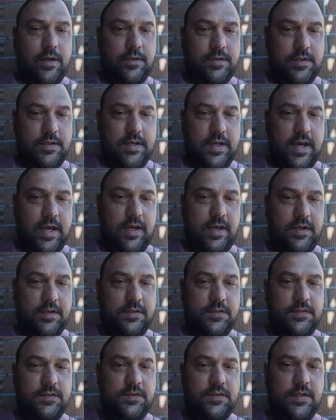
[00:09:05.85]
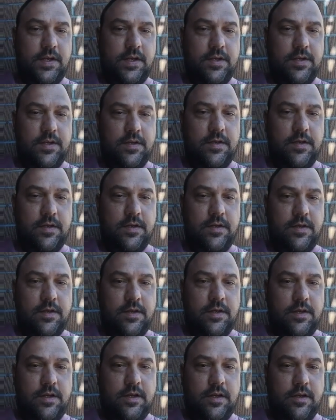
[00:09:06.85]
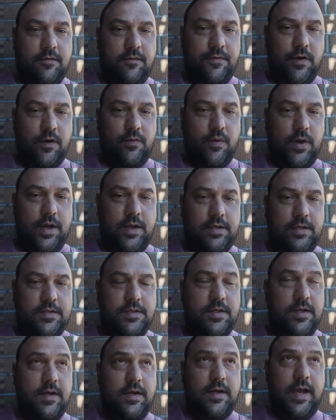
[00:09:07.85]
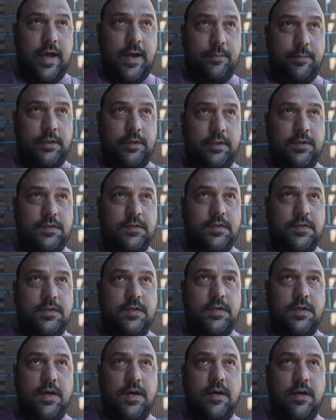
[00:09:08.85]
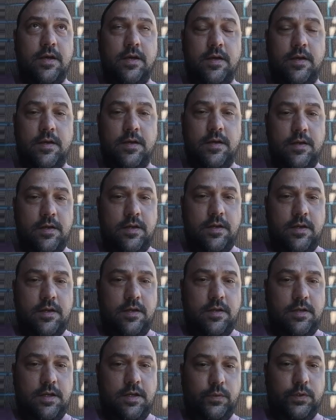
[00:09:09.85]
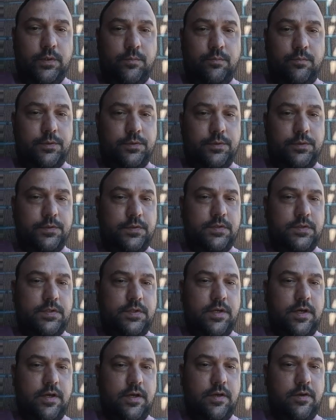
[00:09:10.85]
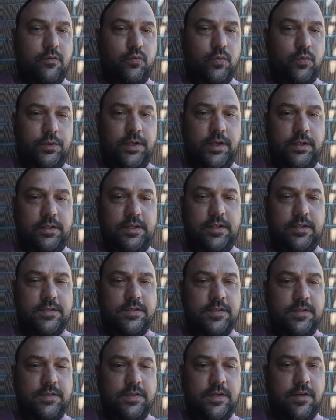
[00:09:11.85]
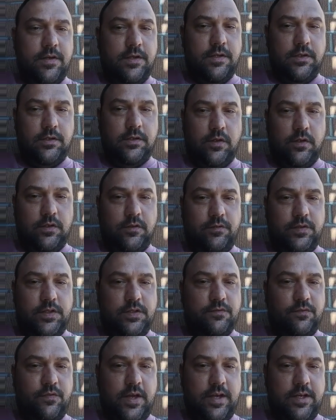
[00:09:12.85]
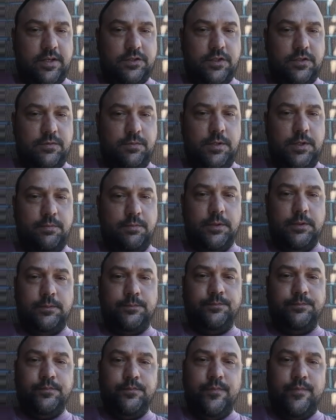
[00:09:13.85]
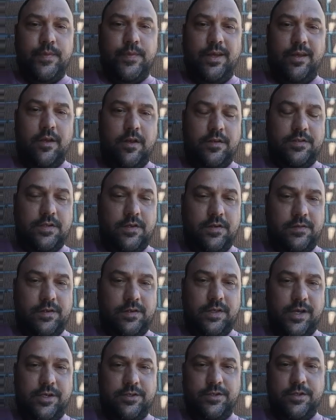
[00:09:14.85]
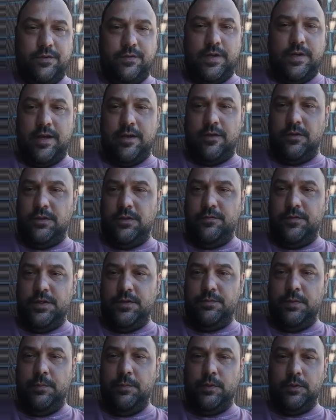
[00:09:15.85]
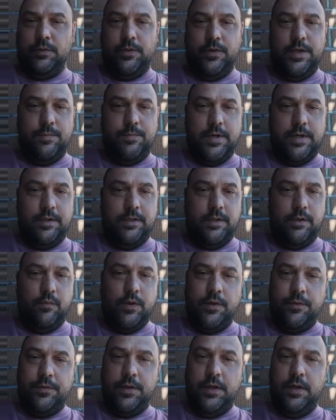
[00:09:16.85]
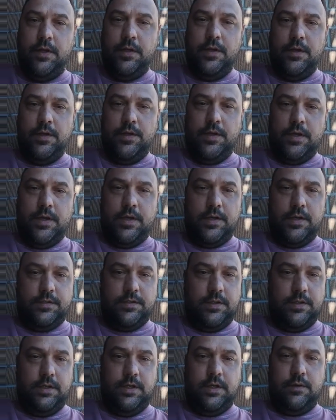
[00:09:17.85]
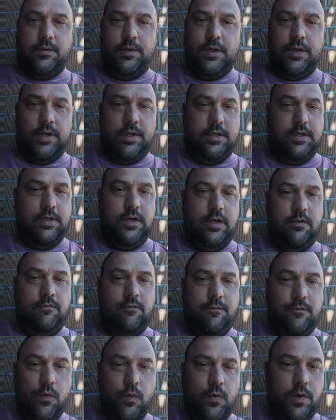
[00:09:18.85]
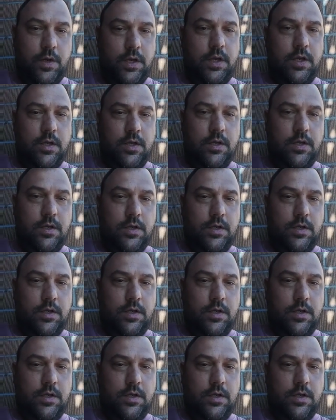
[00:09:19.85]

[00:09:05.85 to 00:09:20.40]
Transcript: today's far-right capitalists, neoliberals, ruling elites, all of these fascist people, I said on the last show, not all of these people are independently wealthy. So, in 1940,